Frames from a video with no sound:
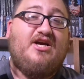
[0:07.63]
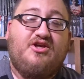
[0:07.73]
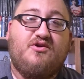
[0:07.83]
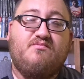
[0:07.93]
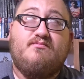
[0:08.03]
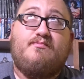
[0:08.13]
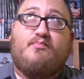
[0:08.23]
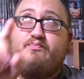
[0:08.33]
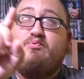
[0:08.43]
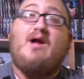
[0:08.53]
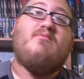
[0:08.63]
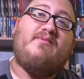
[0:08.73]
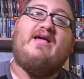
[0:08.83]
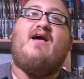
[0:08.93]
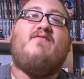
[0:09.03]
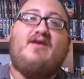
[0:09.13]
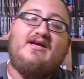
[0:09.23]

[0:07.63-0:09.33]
you probably haven't.